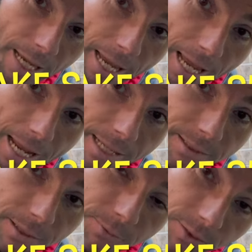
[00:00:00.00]
and
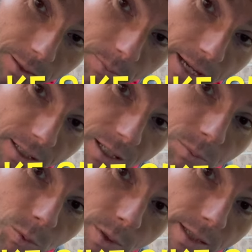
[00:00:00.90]
then fill it back up
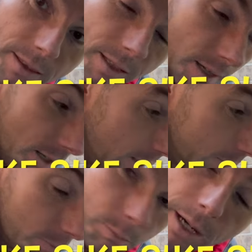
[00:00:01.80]
with
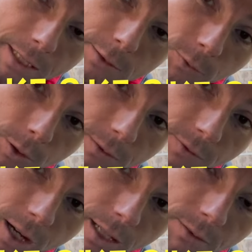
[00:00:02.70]
minus
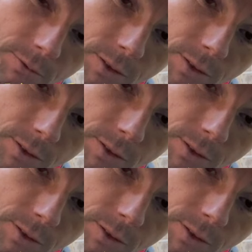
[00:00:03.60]
45